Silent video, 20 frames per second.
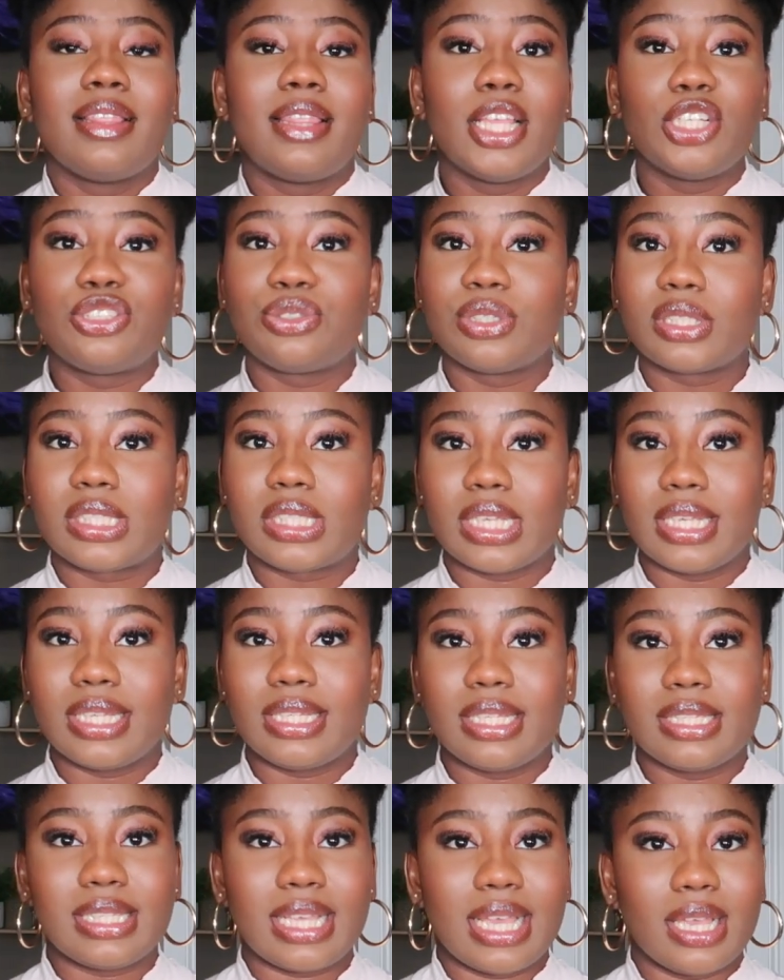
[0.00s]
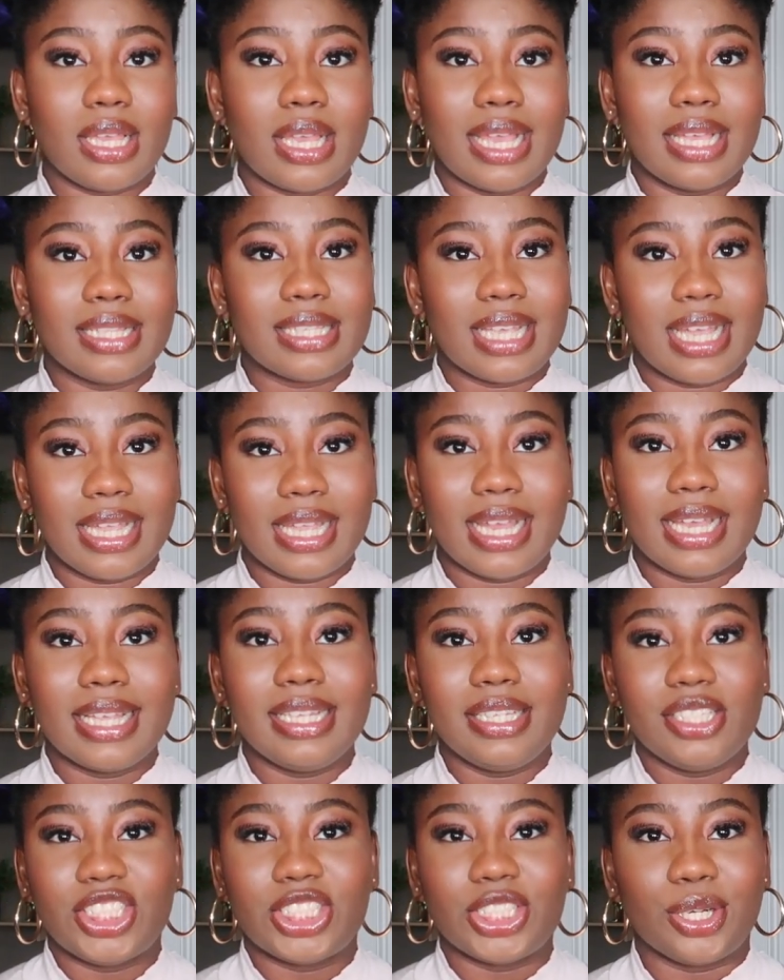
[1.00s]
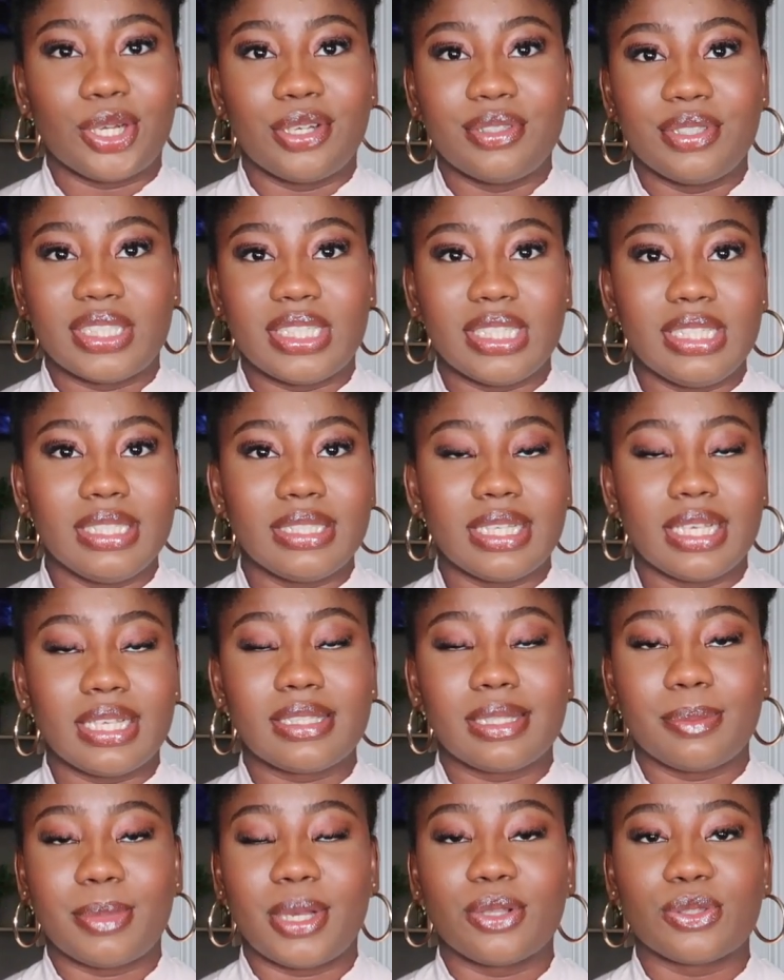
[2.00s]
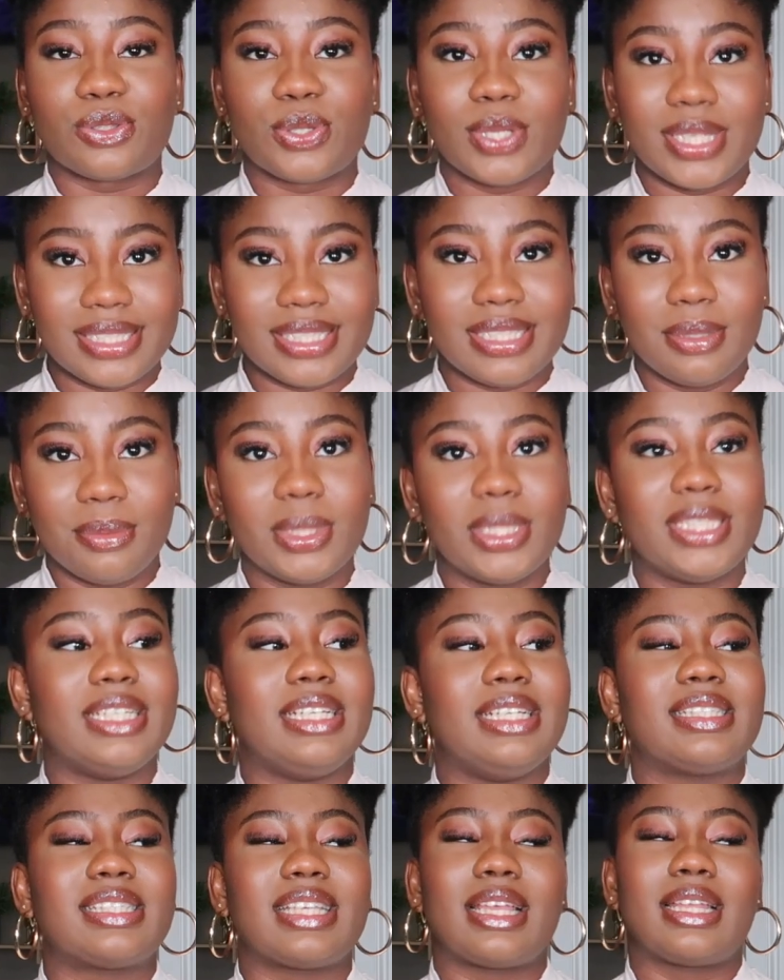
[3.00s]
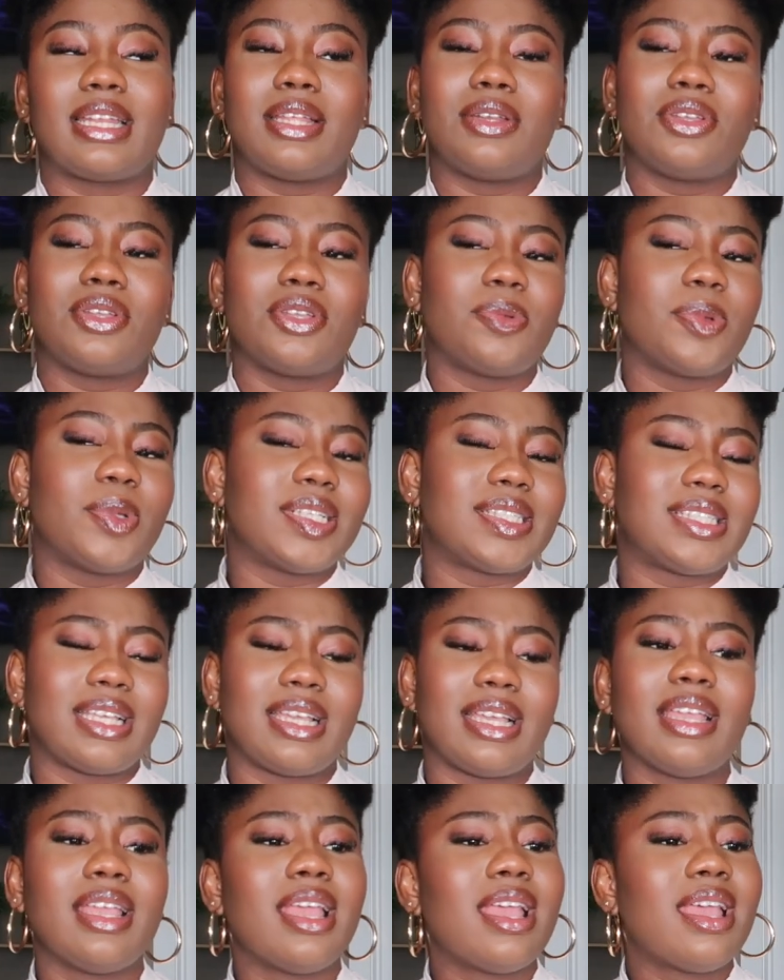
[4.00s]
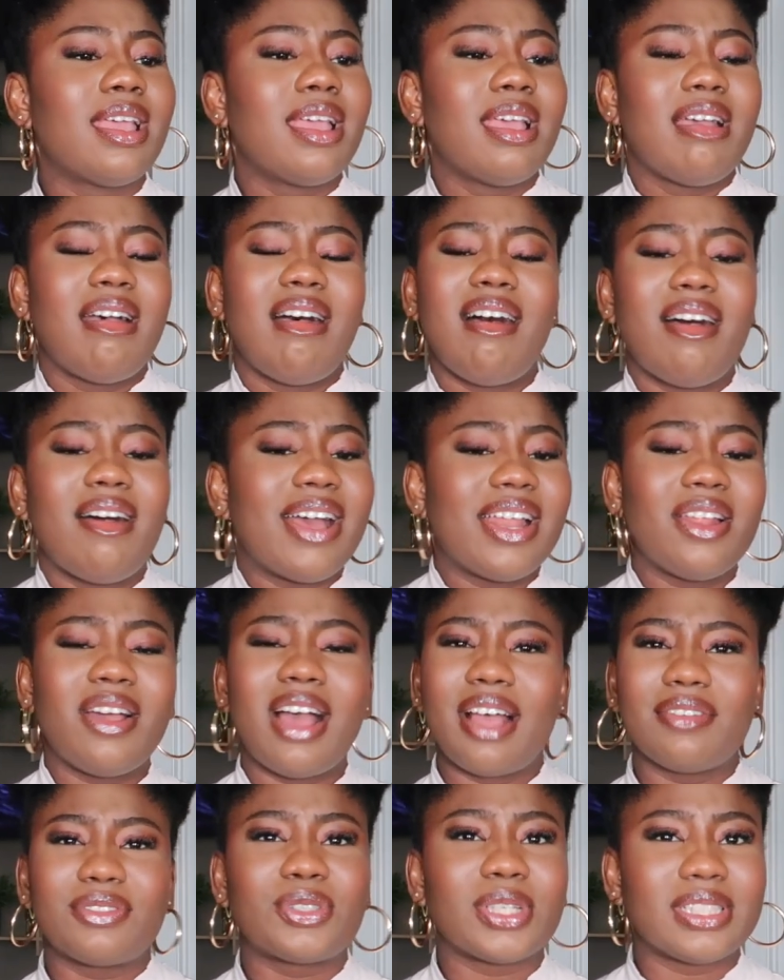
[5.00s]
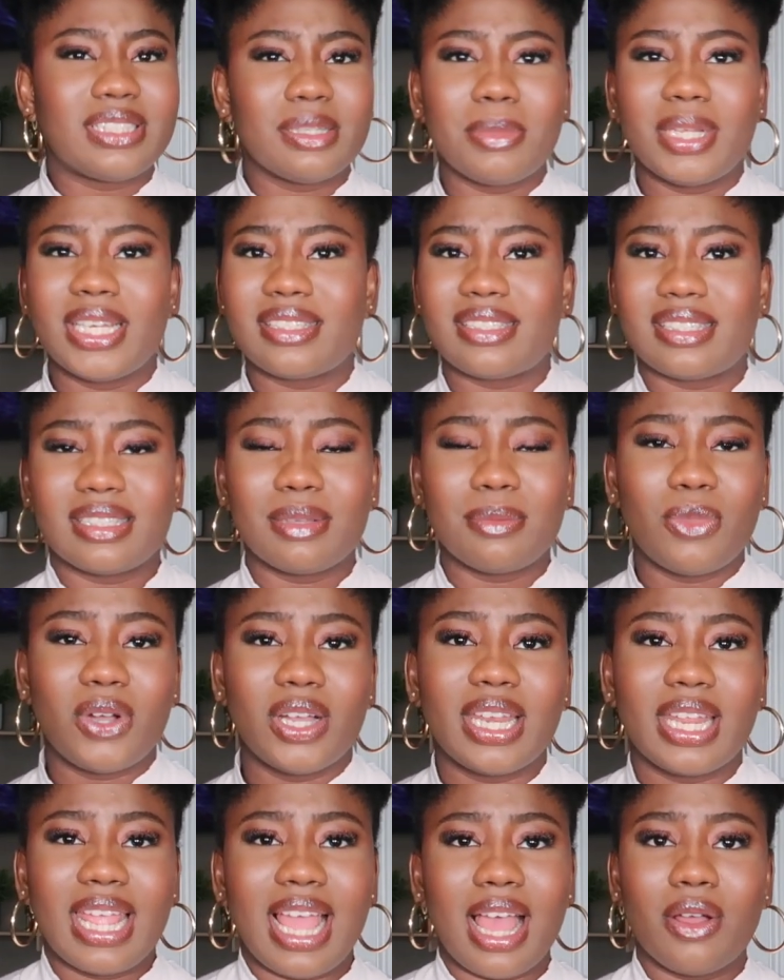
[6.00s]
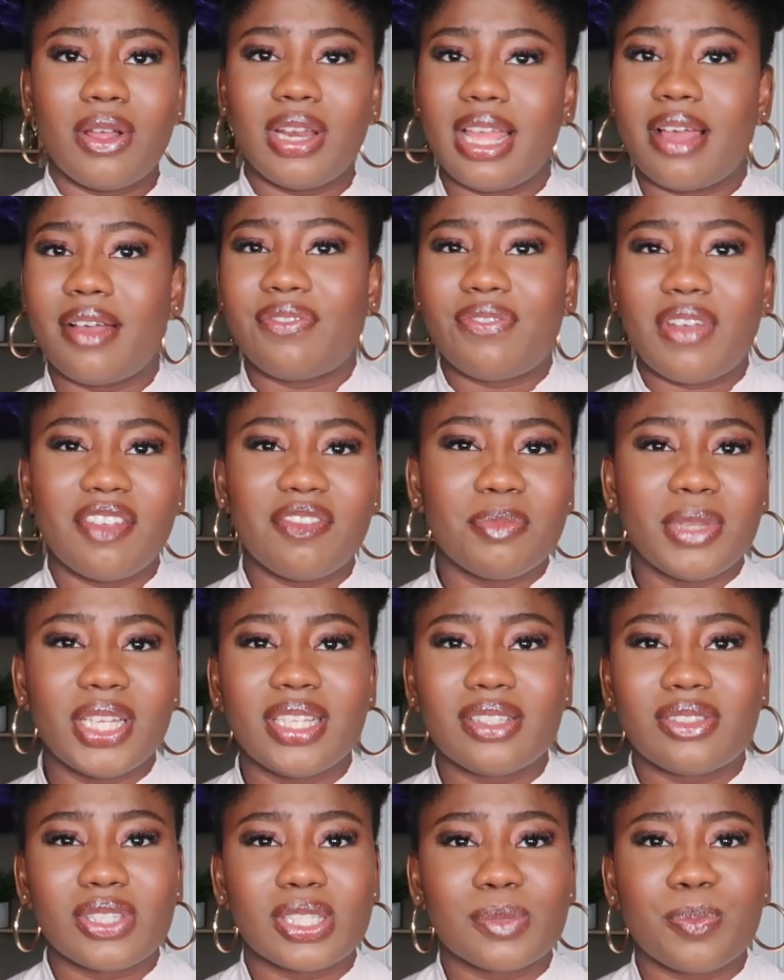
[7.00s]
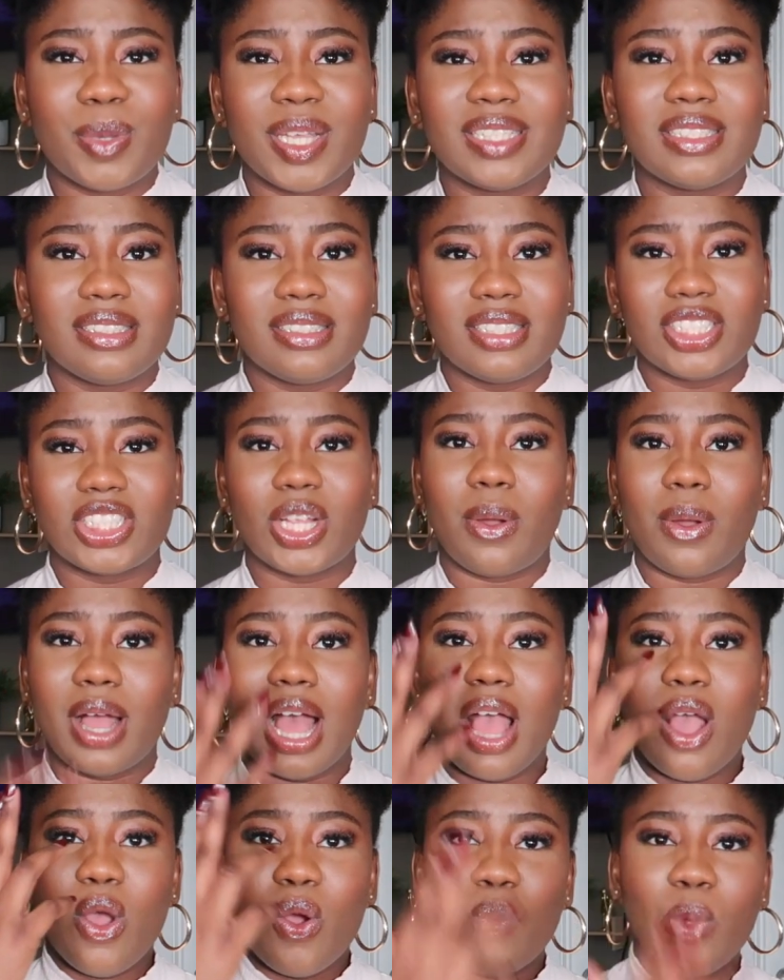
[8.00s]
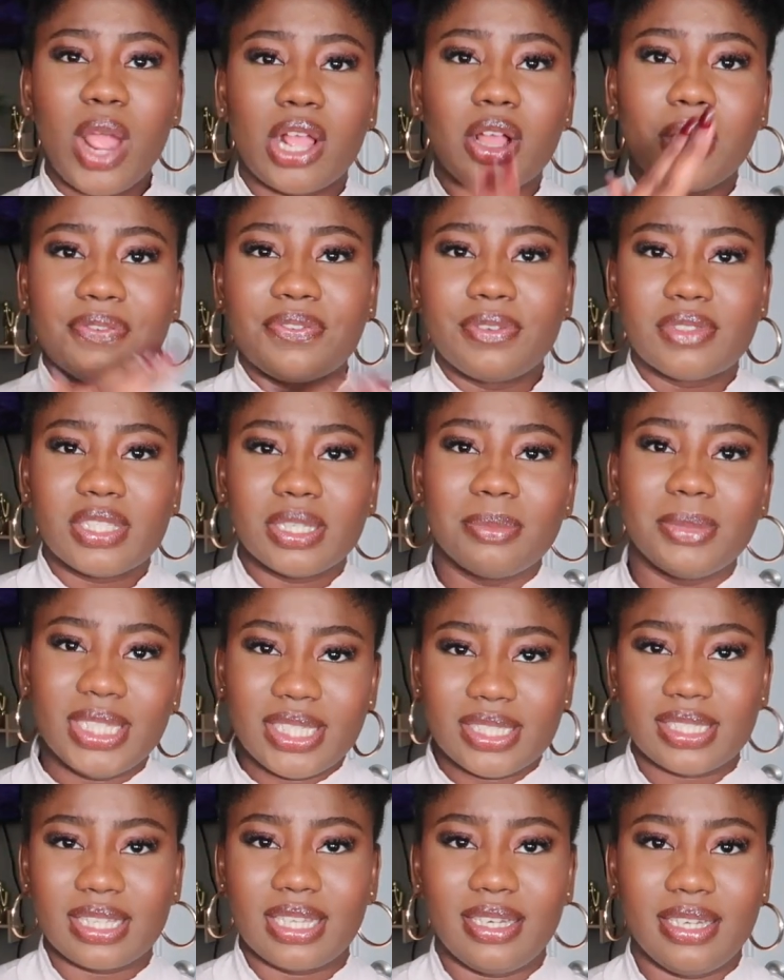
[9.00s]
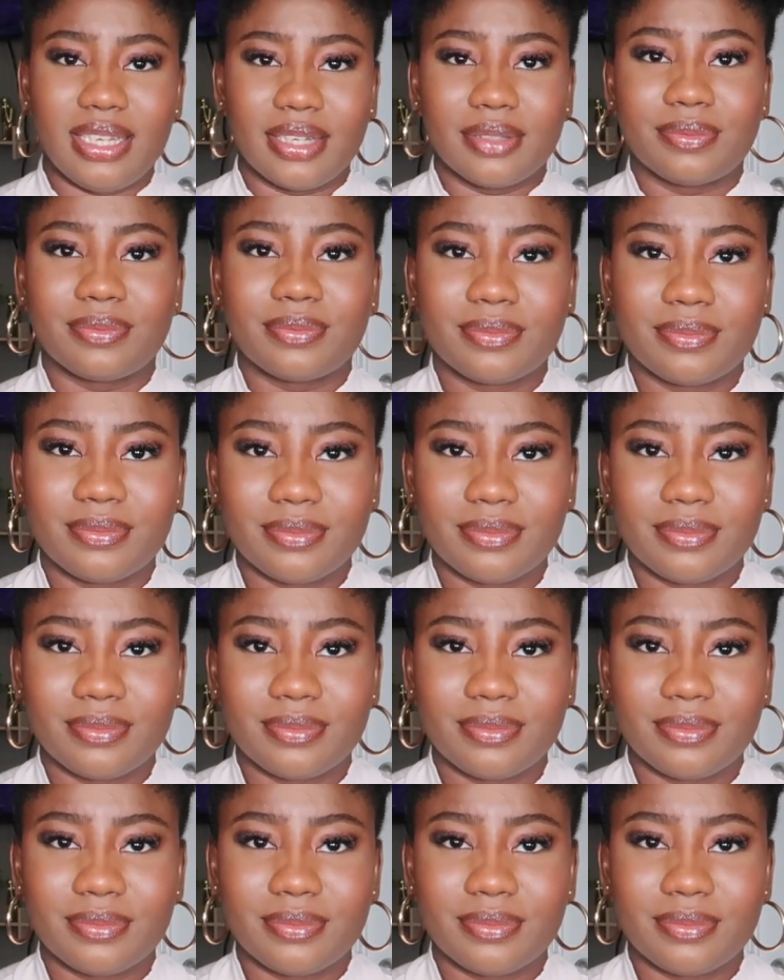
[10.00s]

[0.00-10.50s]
This routine, this entire in-shower routine takes about 20 minutes. And I know you may say, oh, I don't have 20 minutes in the morning. I only have 5 minutes to spend in the shower. Wake up 15 minutes earlier.